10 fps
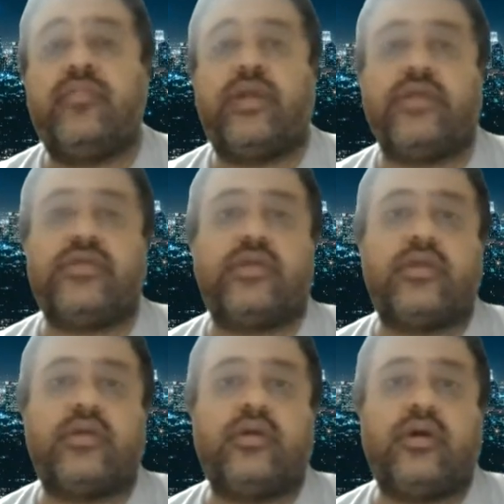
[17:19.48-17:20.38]

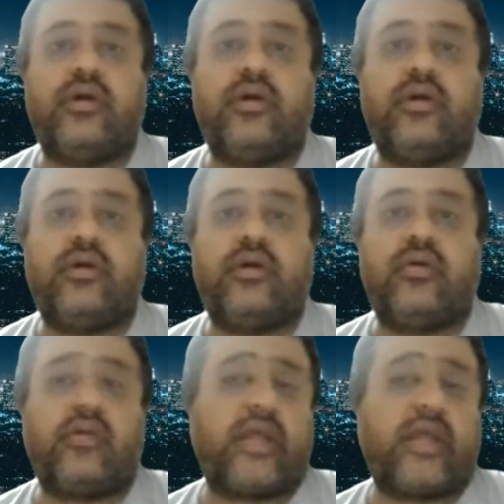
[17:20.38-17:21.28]
pricing
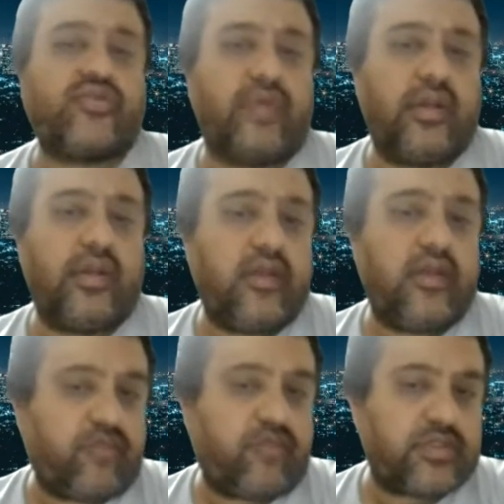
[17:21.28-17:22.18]
contractual
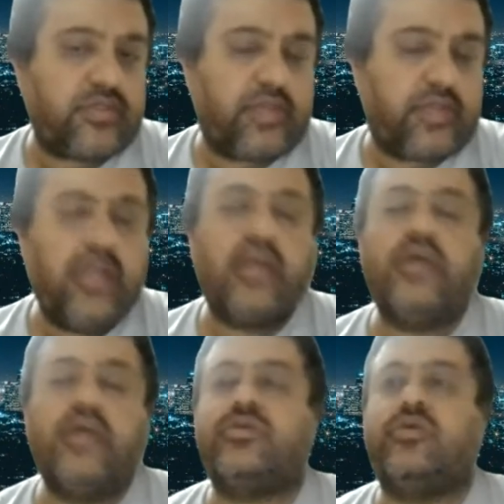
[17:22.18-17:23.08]
if possible.
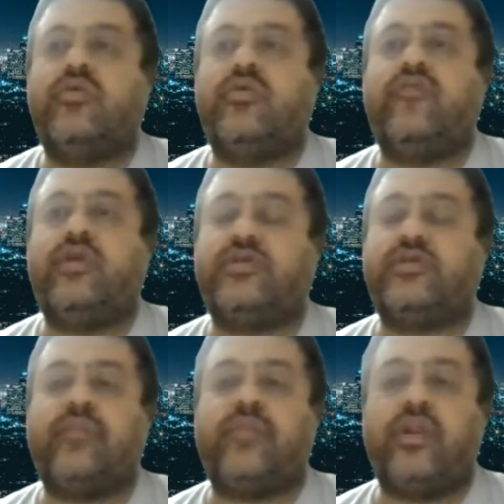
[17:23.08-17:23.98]
So, for
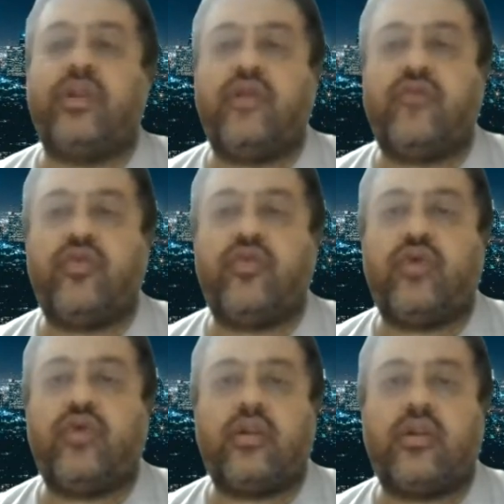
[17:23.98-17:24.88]
example, if you
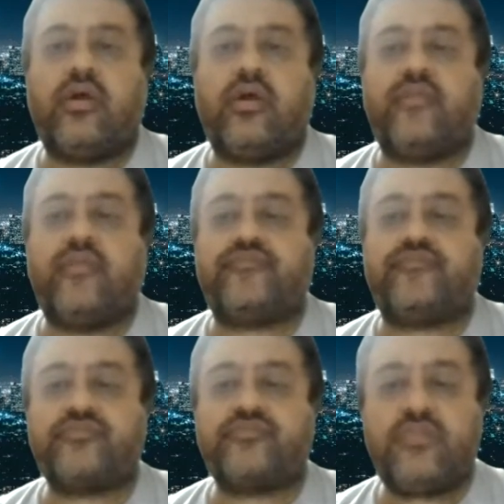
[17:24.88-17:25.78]
are
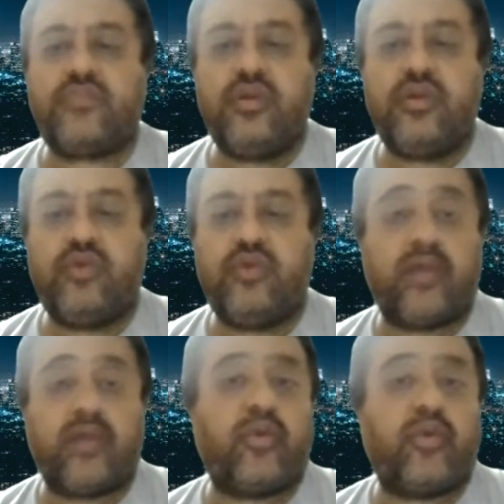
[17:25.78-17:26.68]
putting
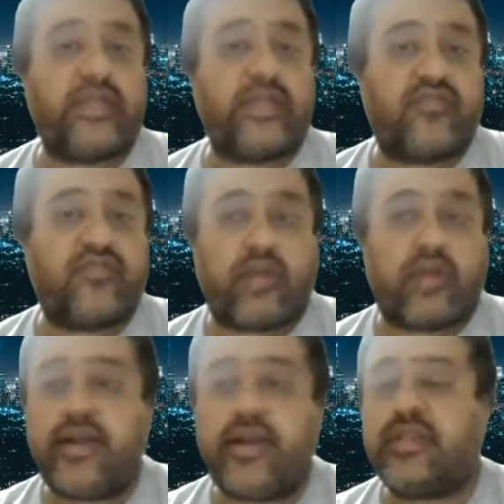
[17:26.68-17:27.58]
up your place for
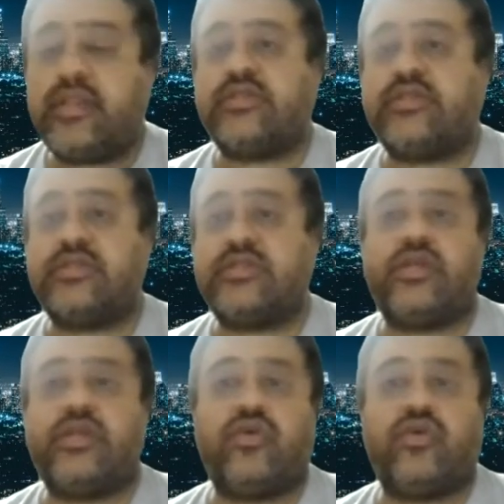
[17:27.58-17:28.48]
rent, then just
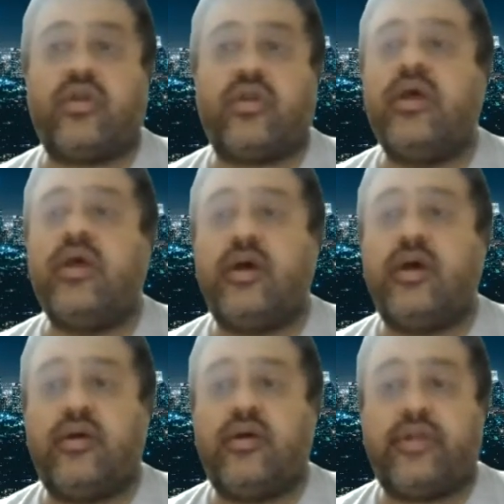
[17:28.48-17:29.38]
say in your
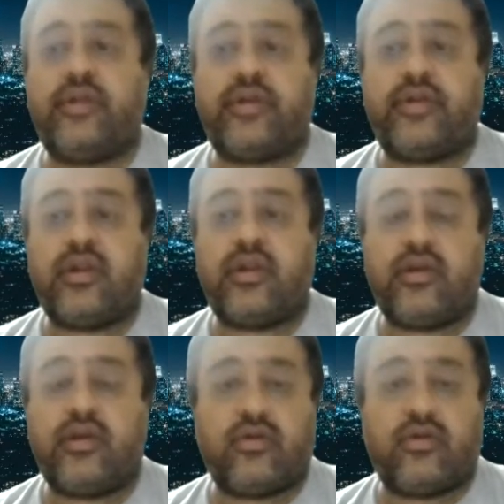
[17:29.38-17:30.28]
rental
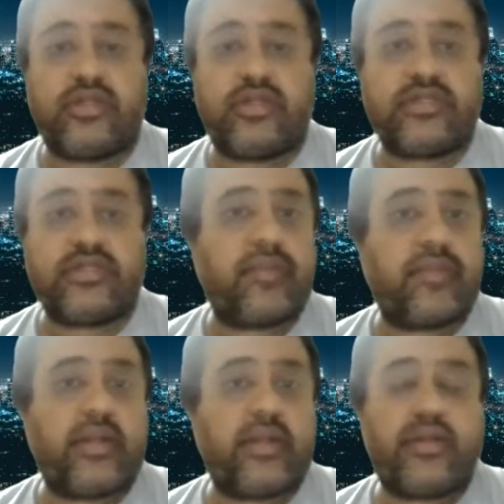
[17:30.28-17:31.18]
or the lease
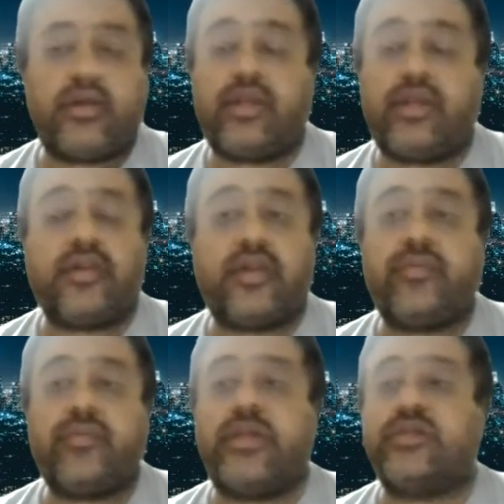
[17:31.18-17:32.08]
agreement, rental
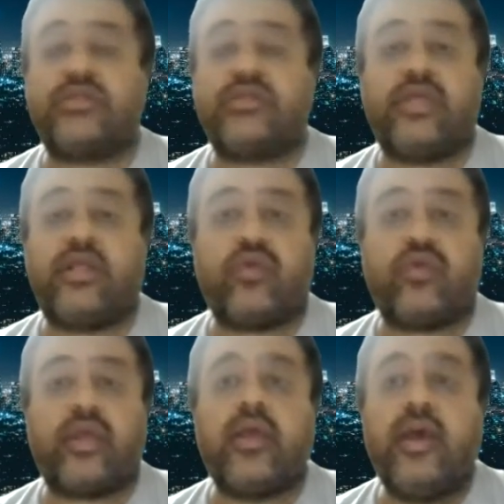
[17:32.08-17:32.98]
agreement, just say that,
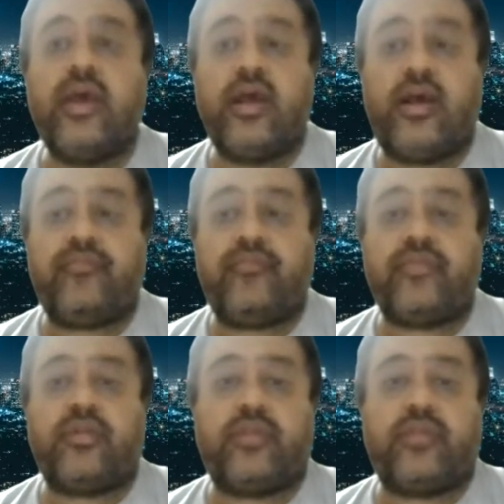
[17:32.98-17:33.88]
okay,
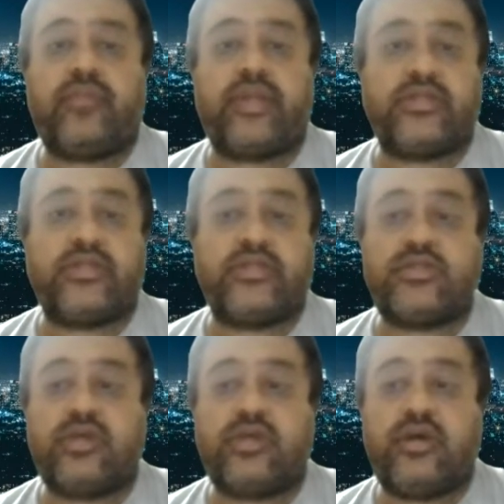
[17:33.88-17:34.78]
the
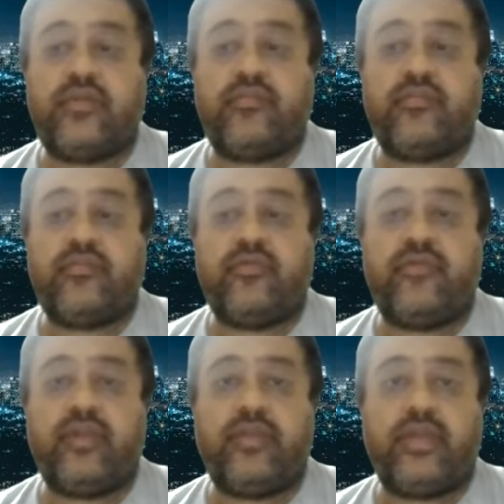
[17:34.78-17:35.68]
prices
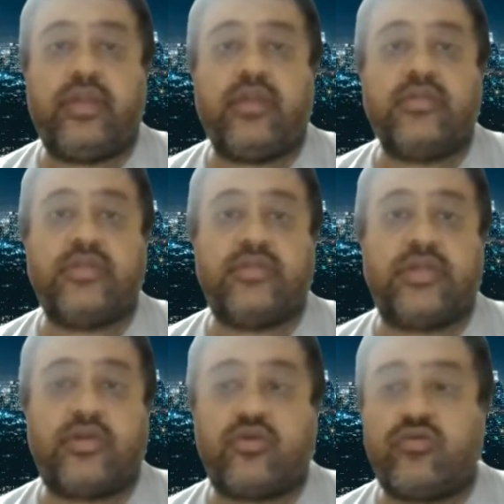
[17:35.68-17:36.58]
will be
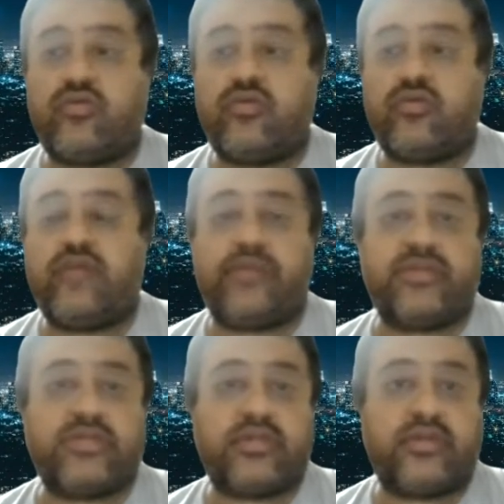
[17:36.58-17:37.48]
subjected to
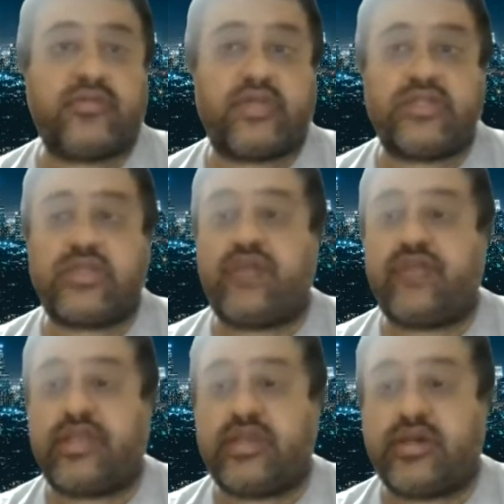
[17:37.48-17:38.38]
5% increase every
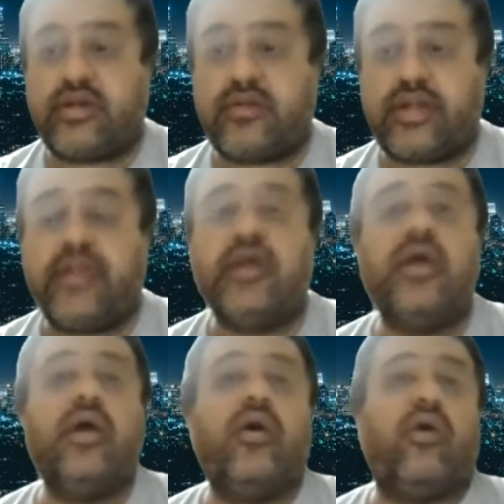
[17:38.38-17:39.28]
year, right?
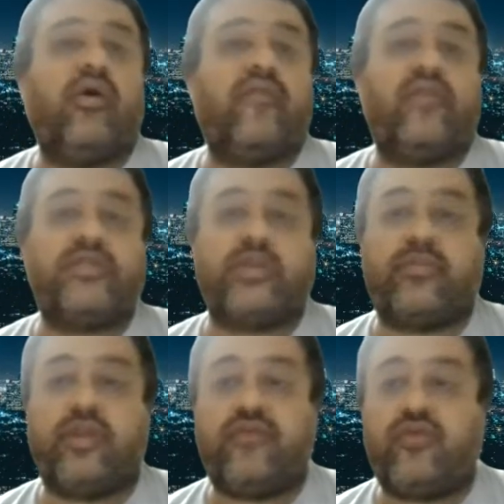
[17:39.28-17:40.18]
Or for
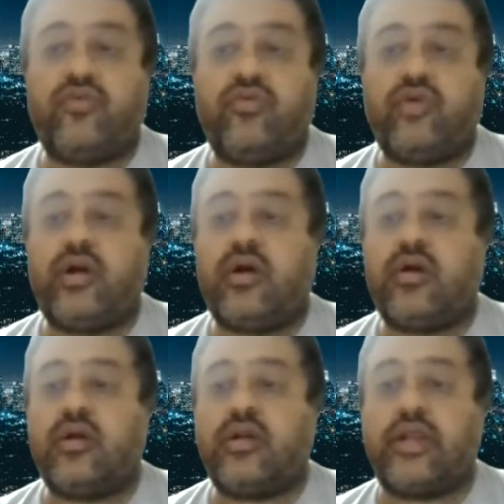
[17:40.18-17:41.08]
example, if you
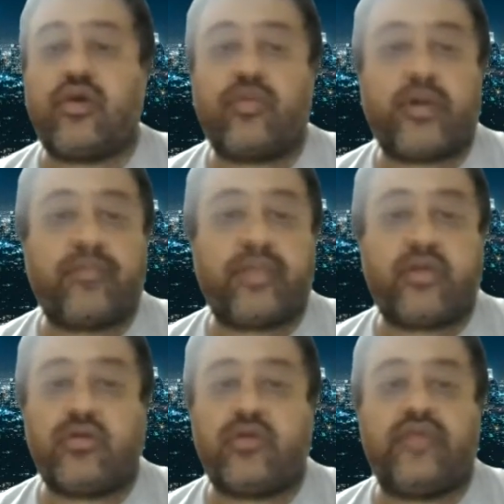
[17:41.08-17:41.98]
are a telecom company,
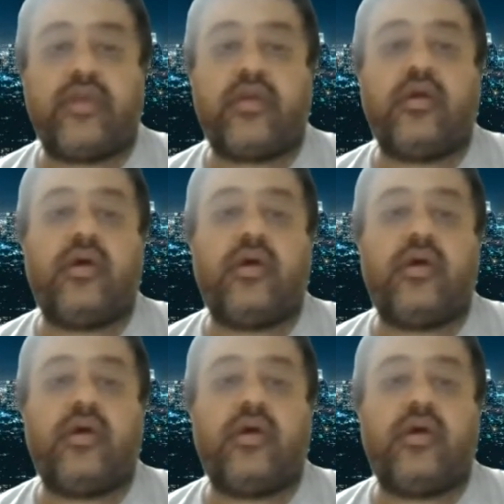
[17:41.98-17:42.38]
you're giving,